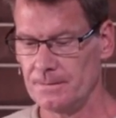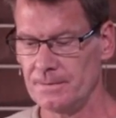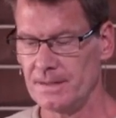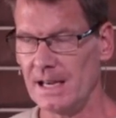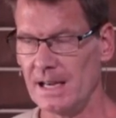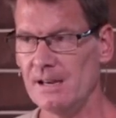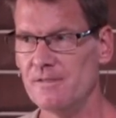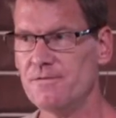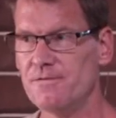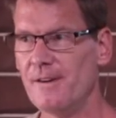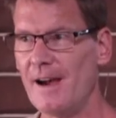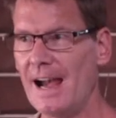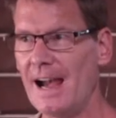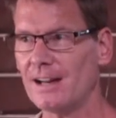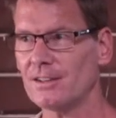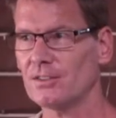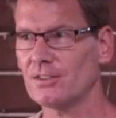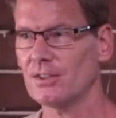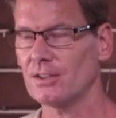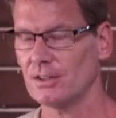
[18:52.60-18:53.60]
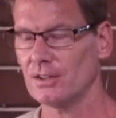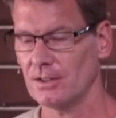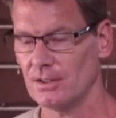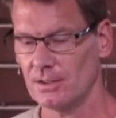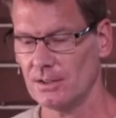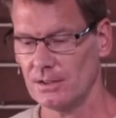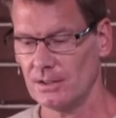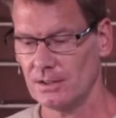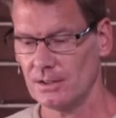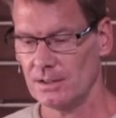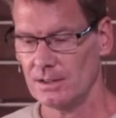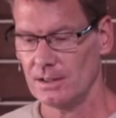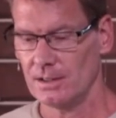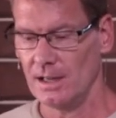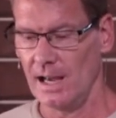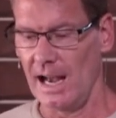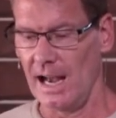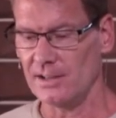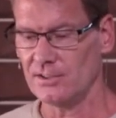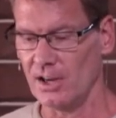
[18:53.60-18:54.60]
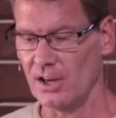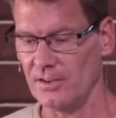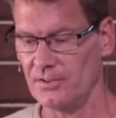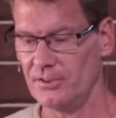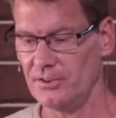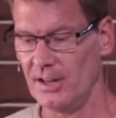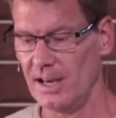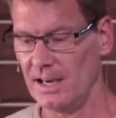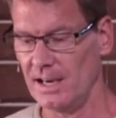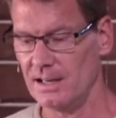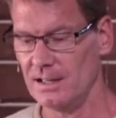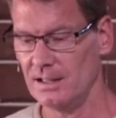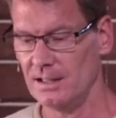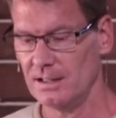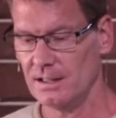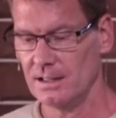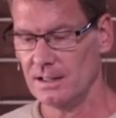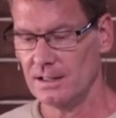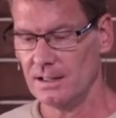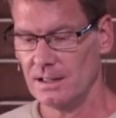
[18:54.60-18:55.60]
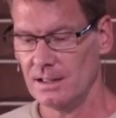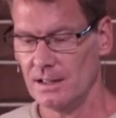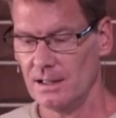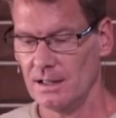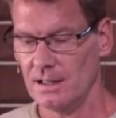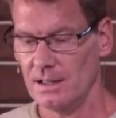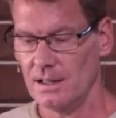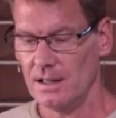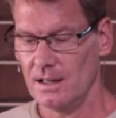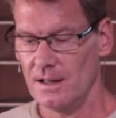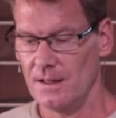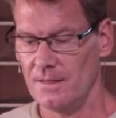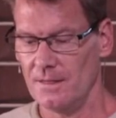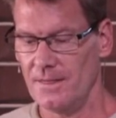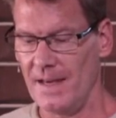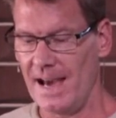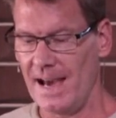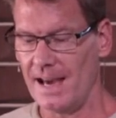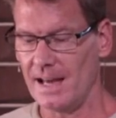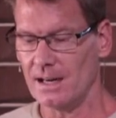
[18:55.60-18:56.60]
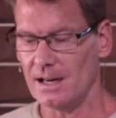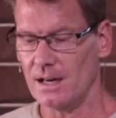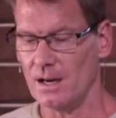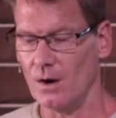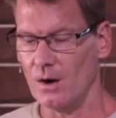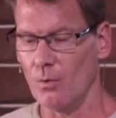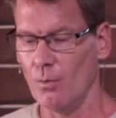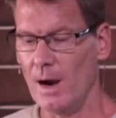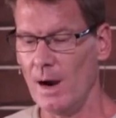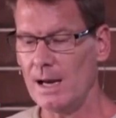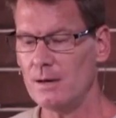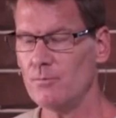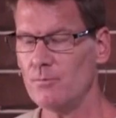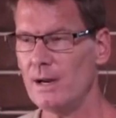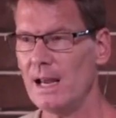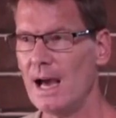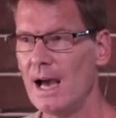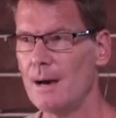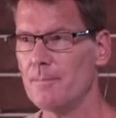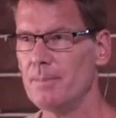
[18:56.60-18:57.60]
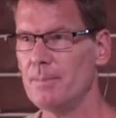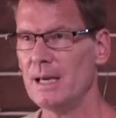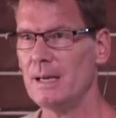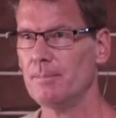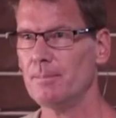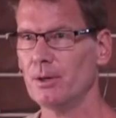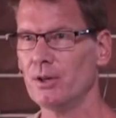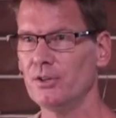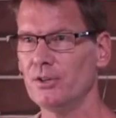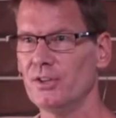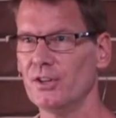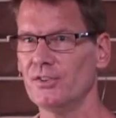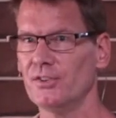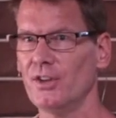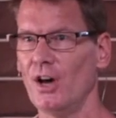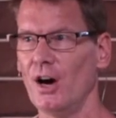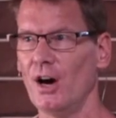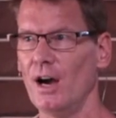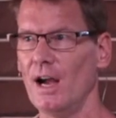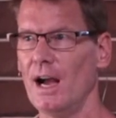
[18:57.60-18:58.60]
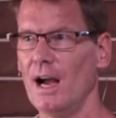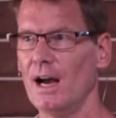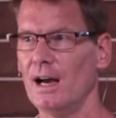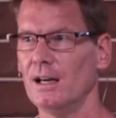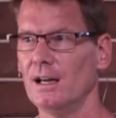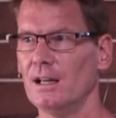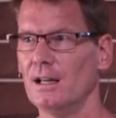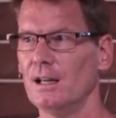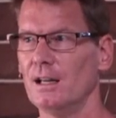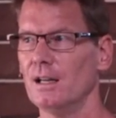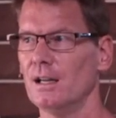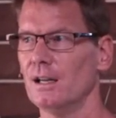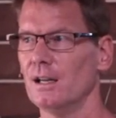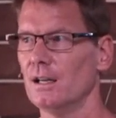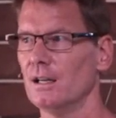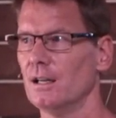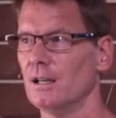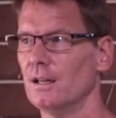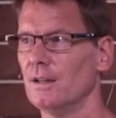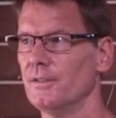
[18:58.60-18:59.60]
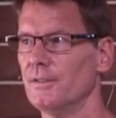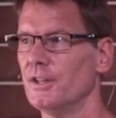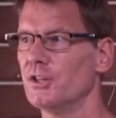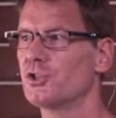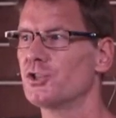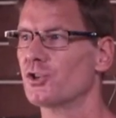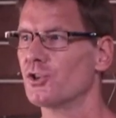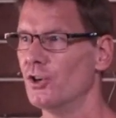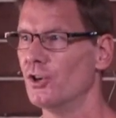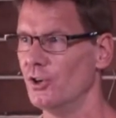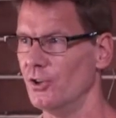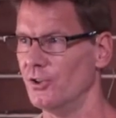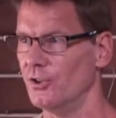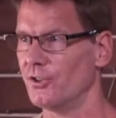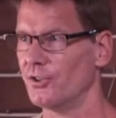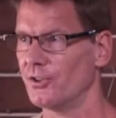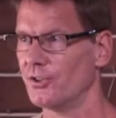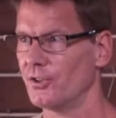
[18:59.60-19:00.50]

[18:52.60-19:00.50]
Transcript: In fact, as I've said, that when we are people who desire the truth,